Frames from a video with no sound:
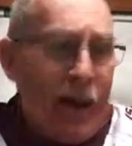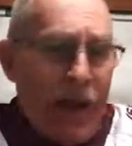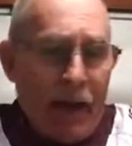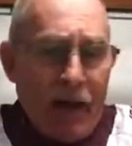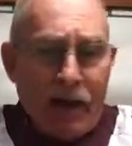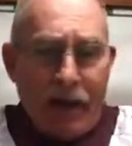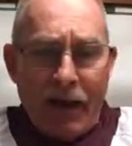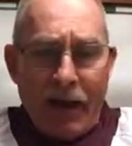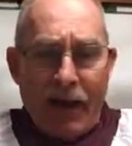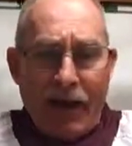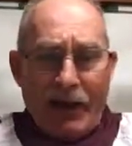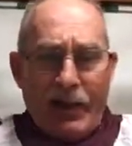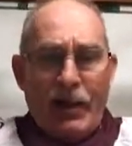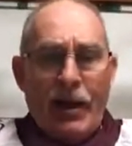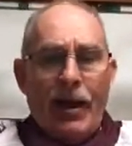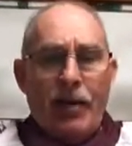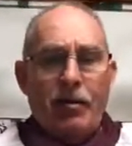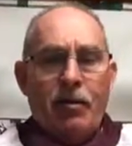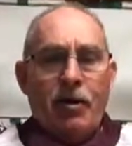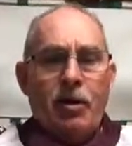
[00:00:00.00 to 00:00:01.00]
Okay,
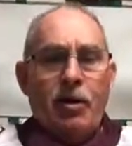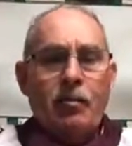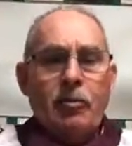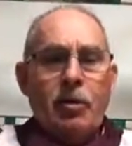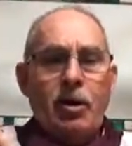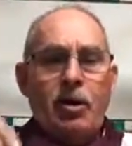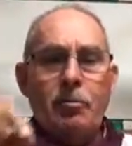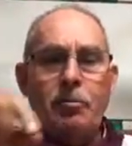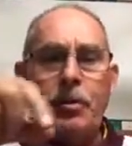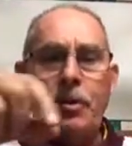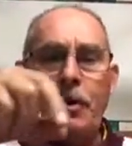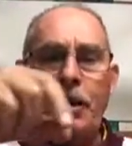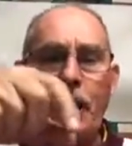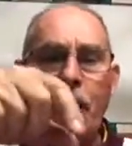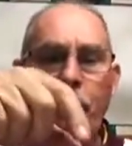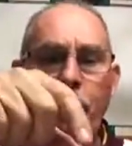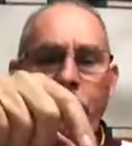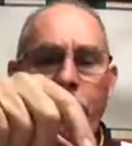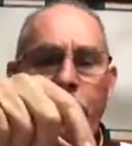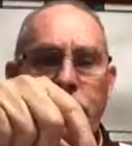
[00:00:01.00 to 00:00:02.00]
now, I'm going to pick
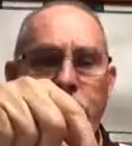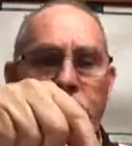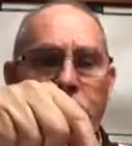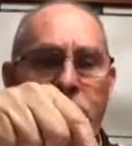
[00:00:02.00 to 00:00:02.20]
up Richard.